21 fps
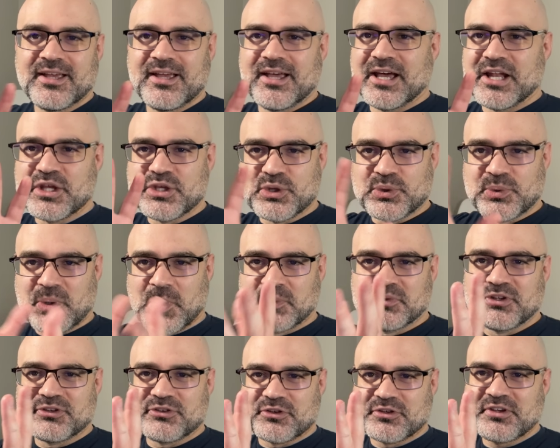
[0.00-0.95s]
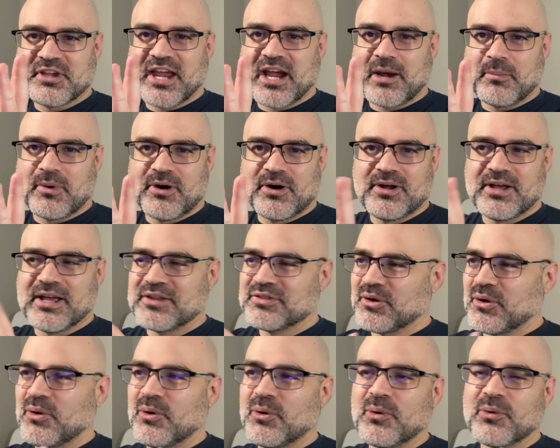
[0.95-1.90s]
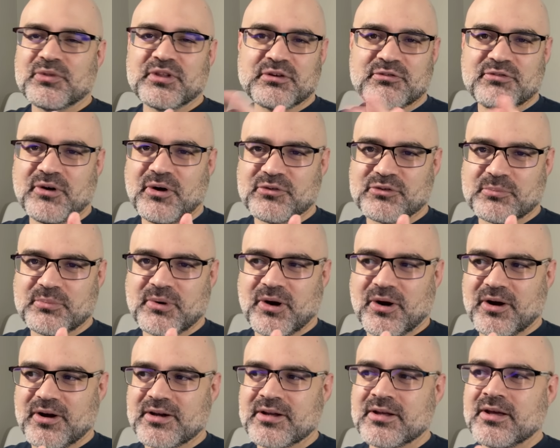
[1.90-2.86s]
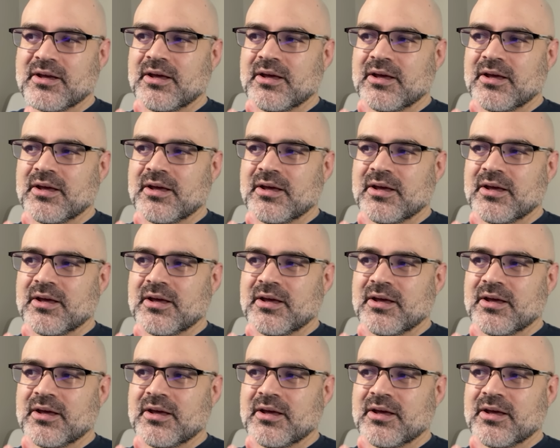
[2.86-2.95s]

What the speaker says: and then you rotate your camera and the whole thing falls apart.